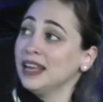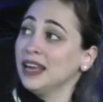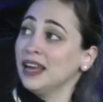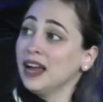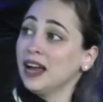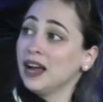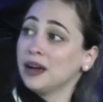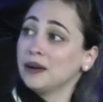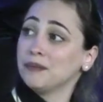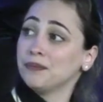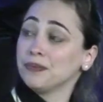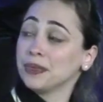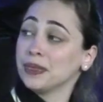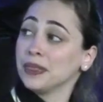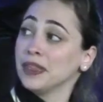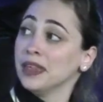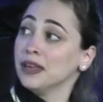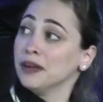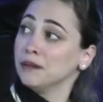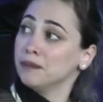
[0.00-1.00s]

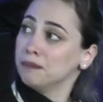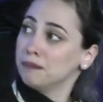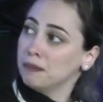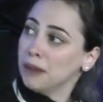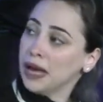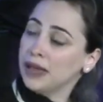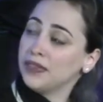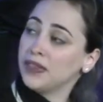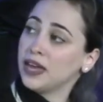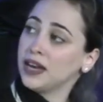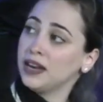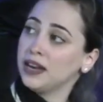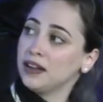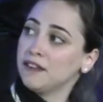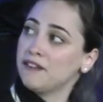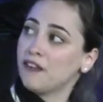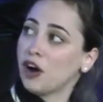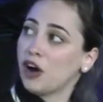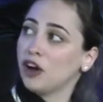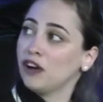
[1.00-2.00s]
And then it
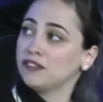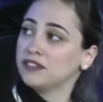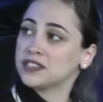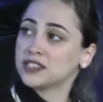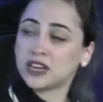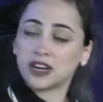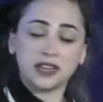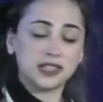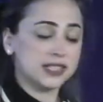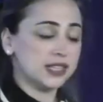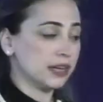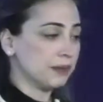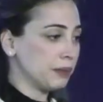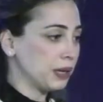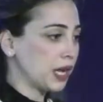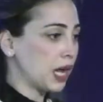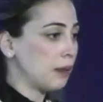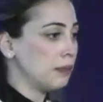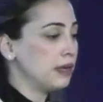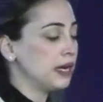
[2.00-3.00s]
evolved, started to
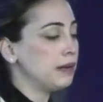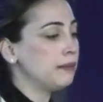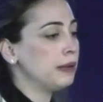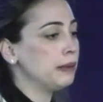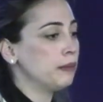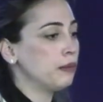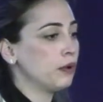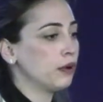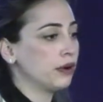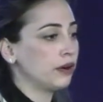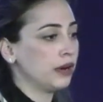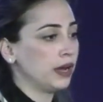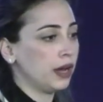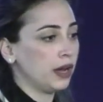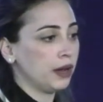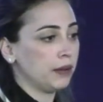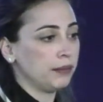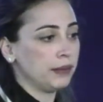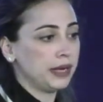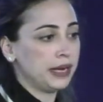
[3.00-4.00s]
become a little bit more
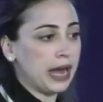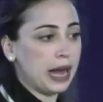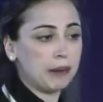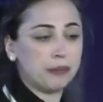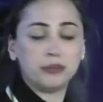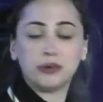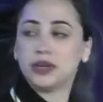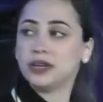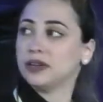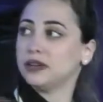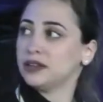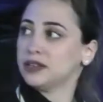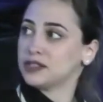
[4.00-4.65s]
elaborate.